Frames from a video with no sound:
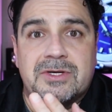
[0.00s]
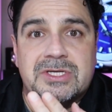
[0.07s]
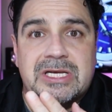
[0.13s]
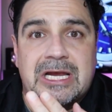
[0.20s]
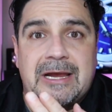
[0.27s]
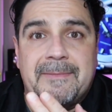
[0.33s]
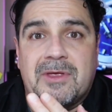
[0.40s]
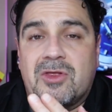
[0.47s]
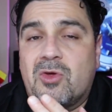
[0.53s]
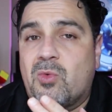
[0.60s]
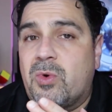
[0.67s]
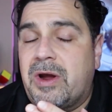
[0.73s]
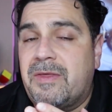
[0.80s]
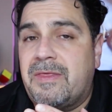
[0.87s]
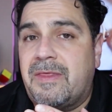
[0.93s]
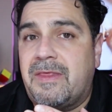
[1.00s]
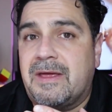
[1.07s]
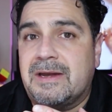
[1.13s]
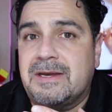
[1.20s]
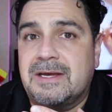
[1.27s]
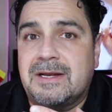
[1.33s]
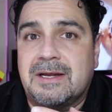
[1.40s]
scheme and the way that they
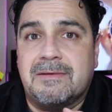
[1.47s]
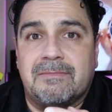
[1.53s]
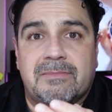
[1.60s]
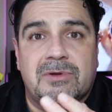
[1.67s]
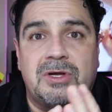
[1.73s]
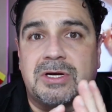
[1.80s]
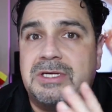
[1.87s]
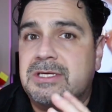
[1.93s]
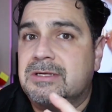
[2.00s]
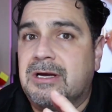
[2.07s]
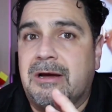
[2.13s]
did it looks